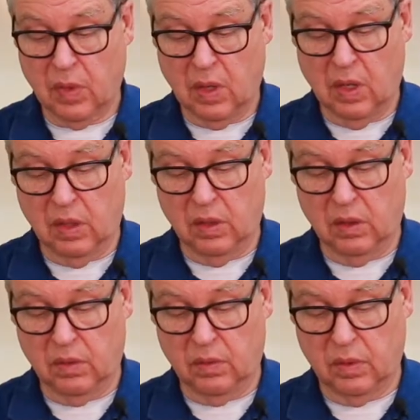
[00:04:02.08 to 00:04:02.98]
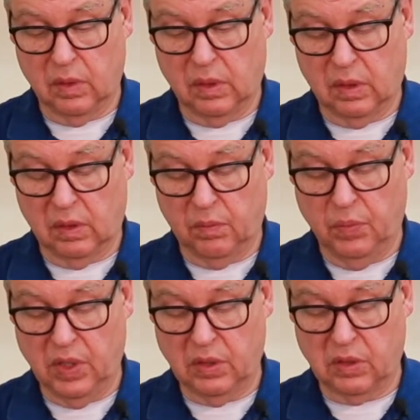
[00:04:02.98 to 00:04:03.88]
on the
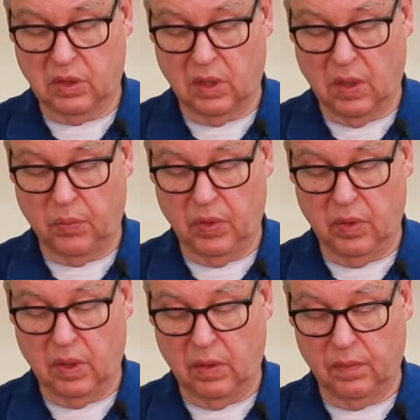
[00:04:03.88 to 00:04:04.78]
beach up in